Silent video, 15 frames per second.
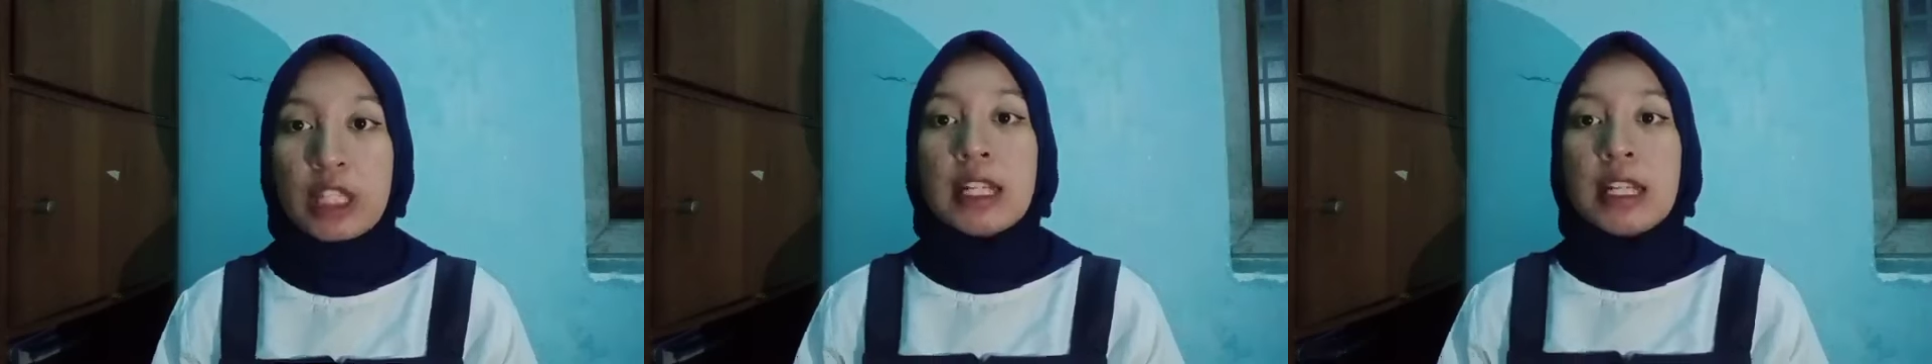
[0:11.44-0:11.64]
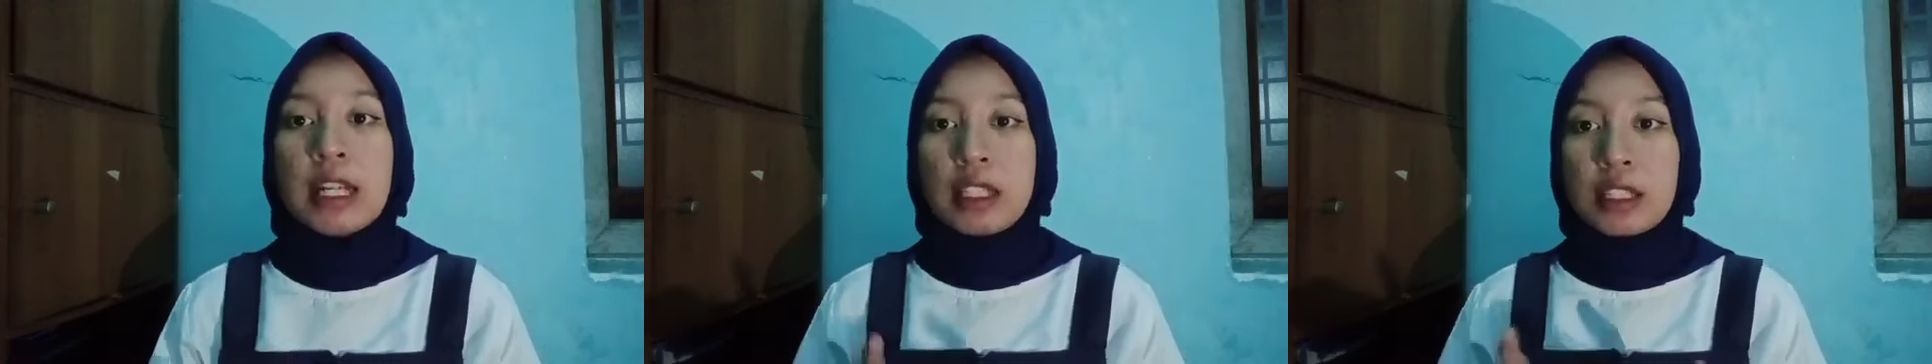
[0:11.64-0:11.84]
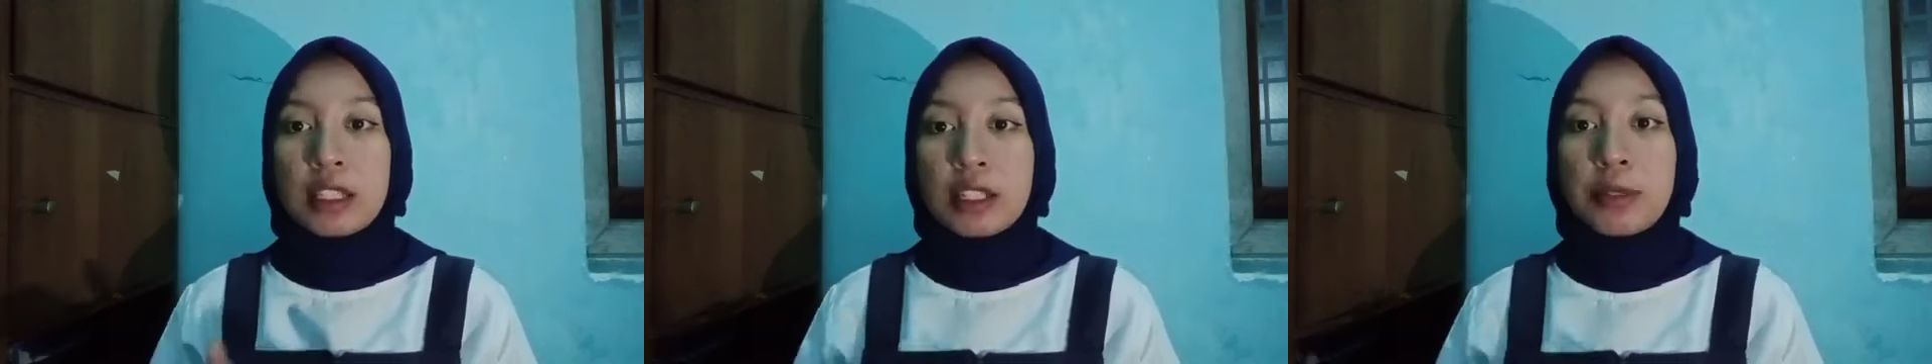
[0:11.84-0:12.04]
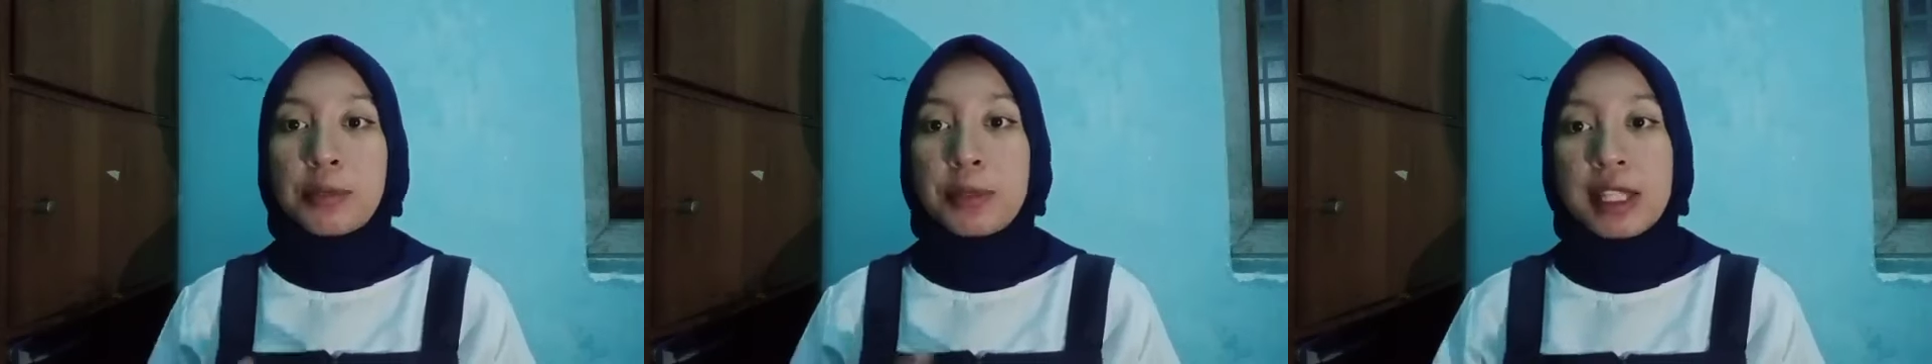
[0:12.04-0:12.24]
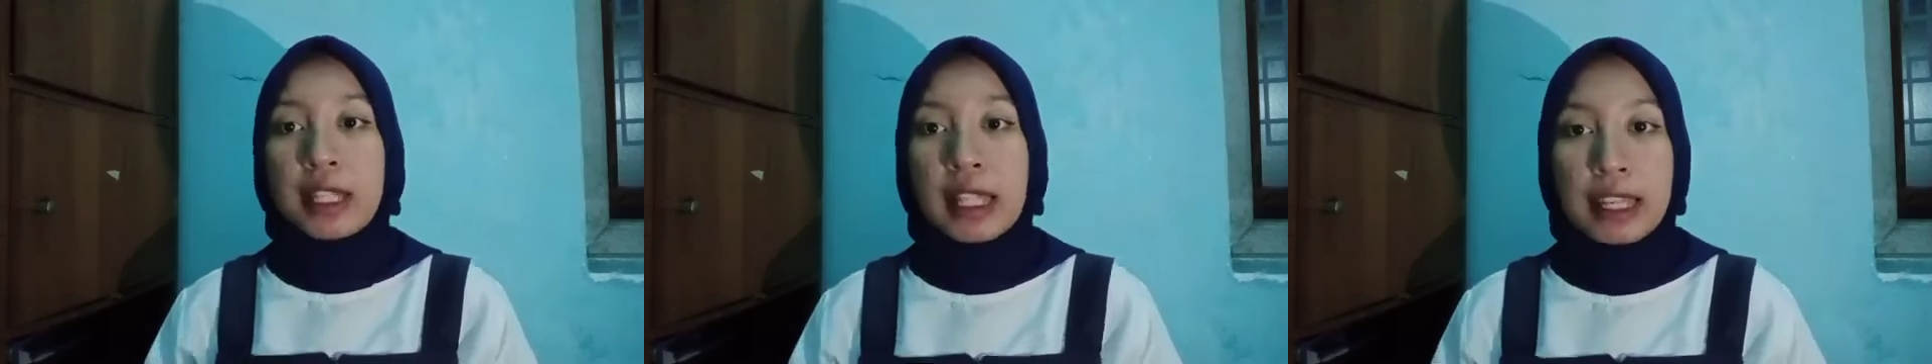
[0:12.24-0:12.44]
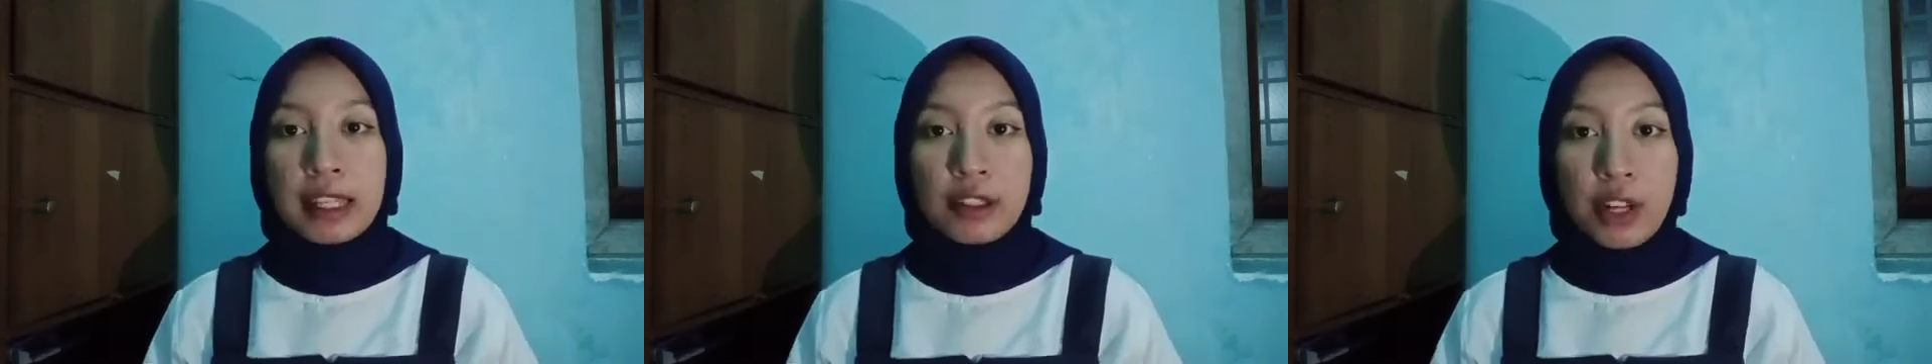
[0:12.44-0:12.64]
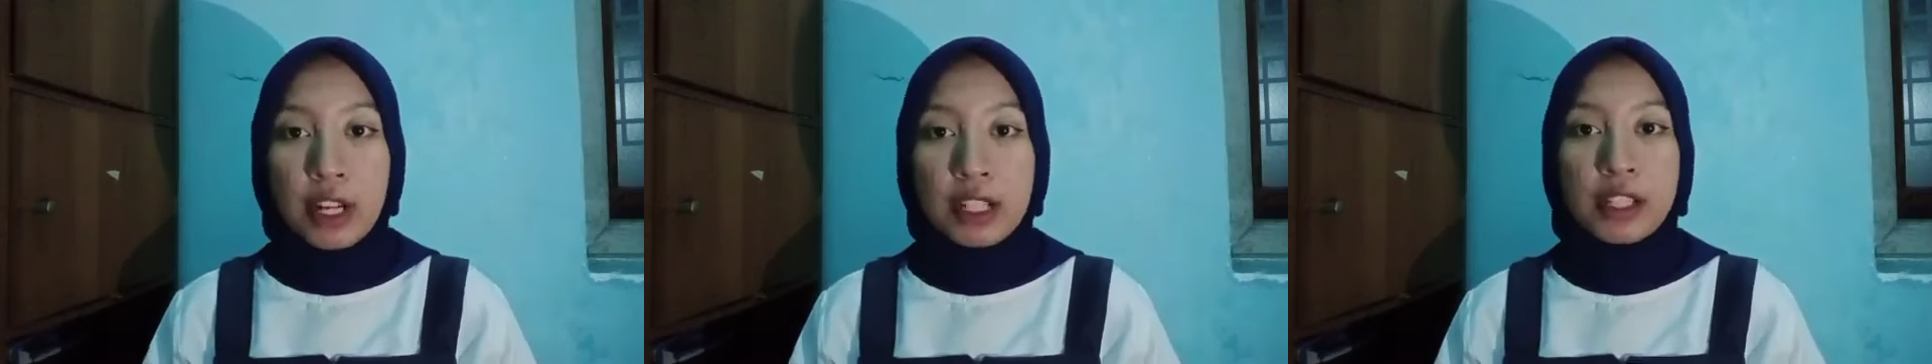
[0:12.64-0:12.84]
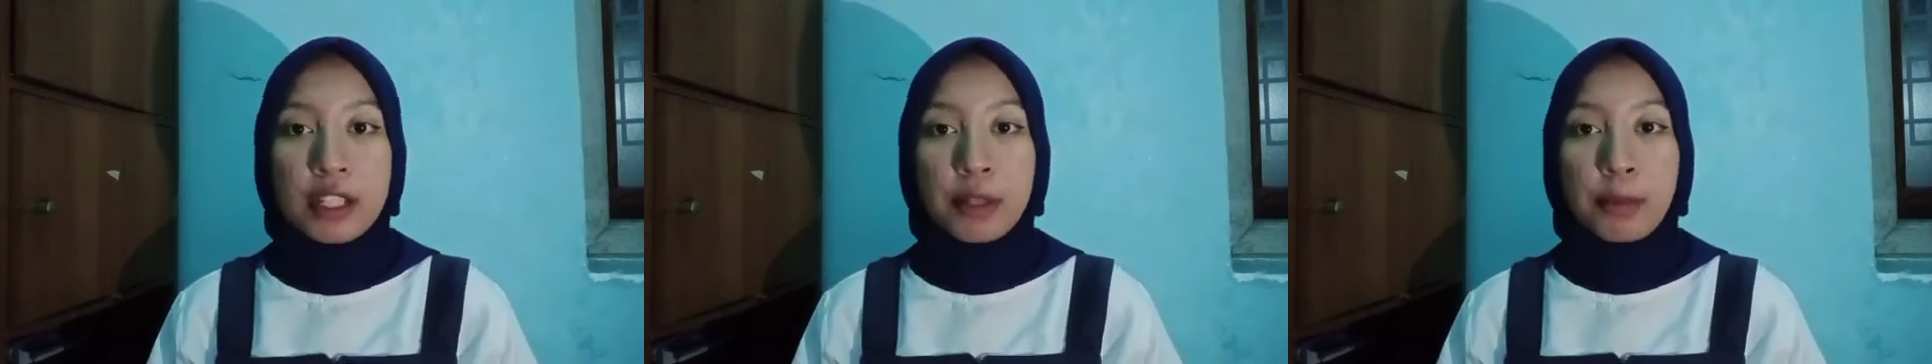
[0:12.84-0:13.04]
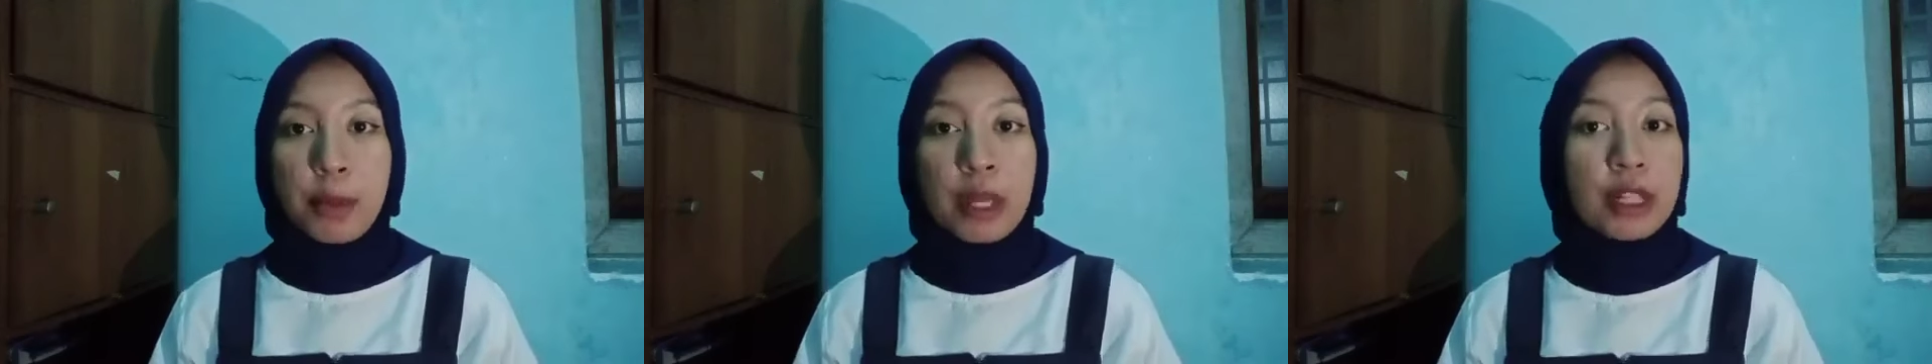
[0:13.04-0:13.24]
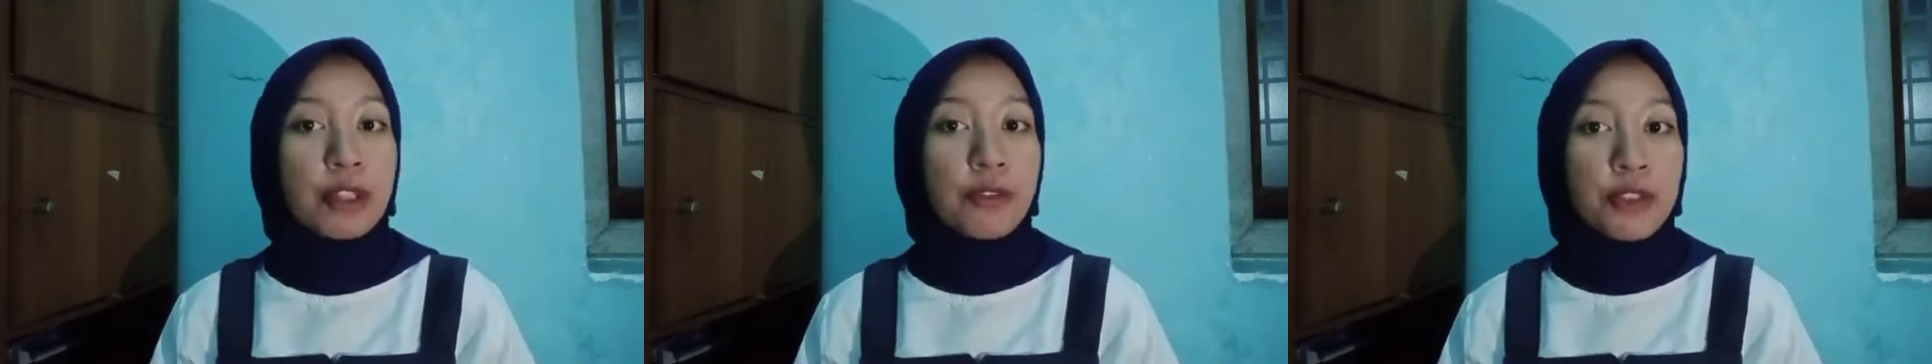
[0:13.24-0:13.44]
Terms like rider,
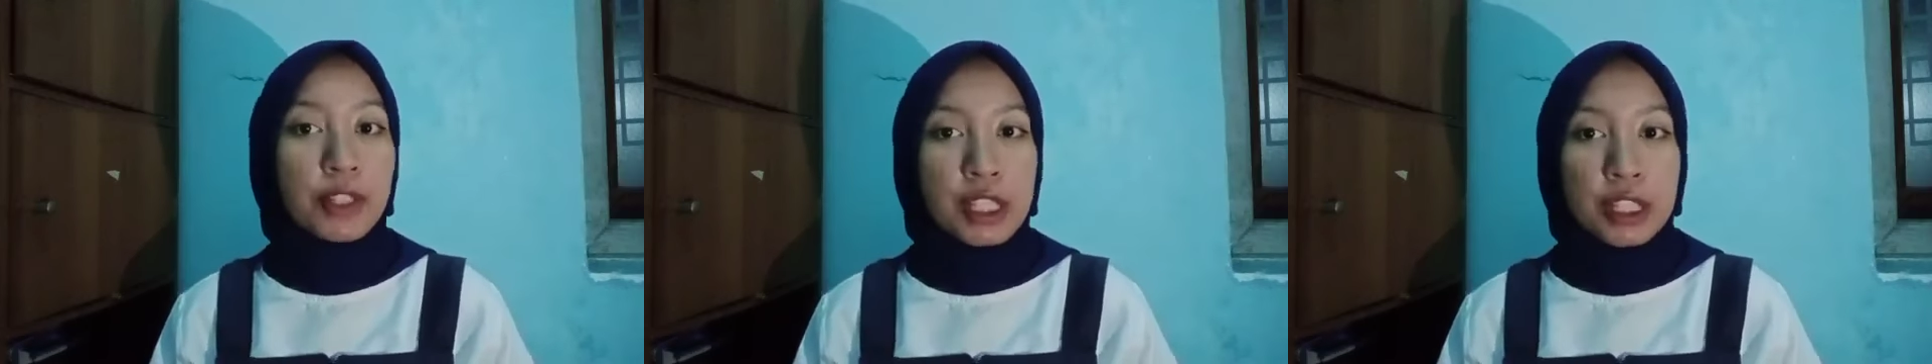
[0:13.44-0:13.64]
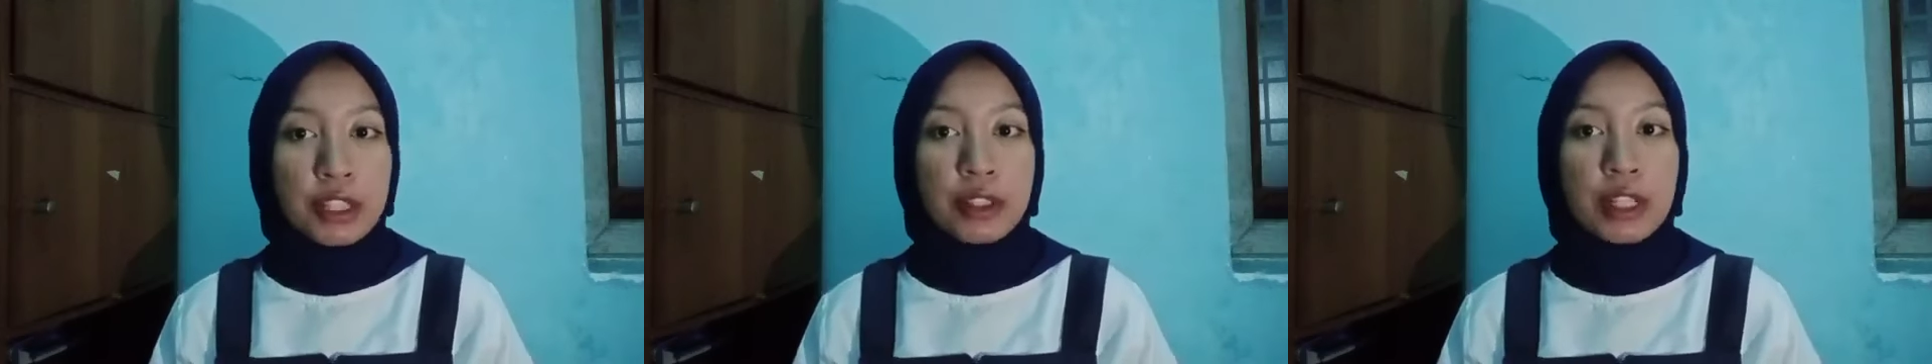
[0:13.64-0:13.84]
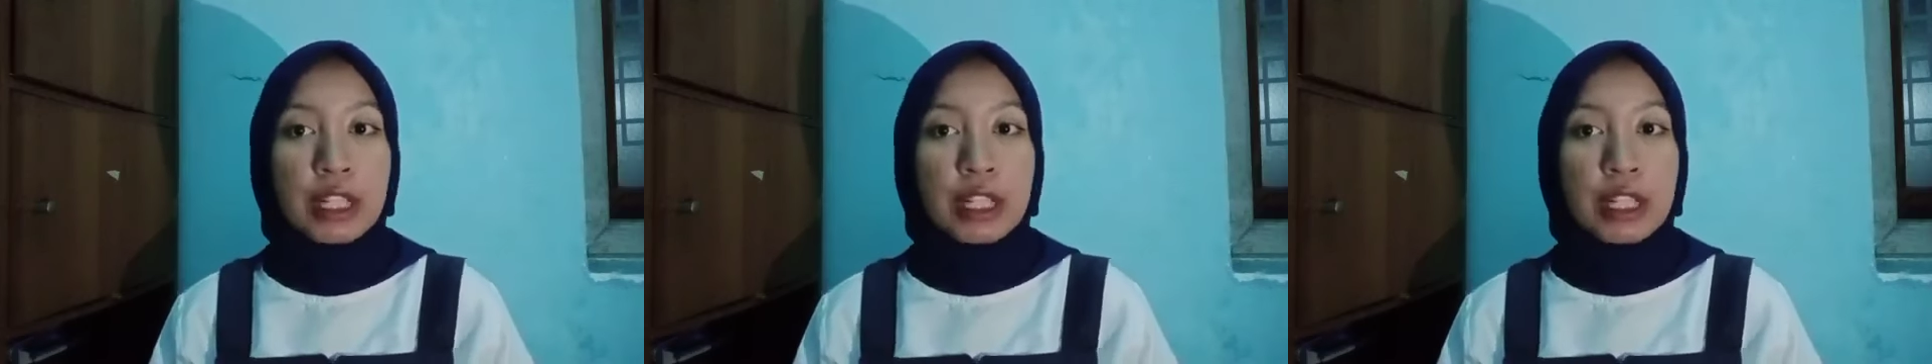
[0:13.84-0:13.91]
beneficiary,